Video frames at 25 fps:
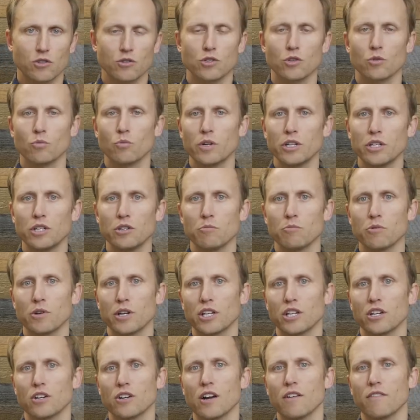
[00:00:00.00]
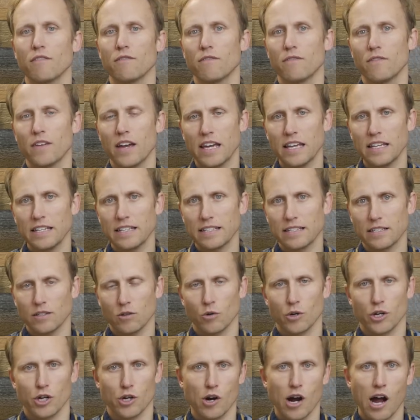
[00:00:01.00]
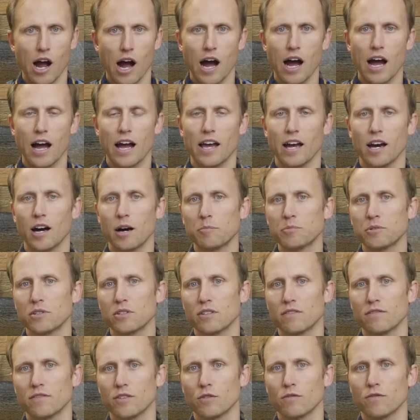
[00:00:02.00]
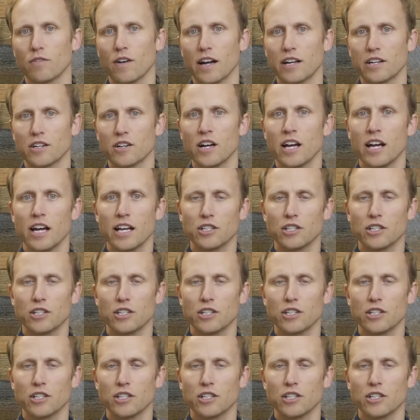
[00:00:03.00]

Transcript: So when you bring your face or your eye up to the viewfinder,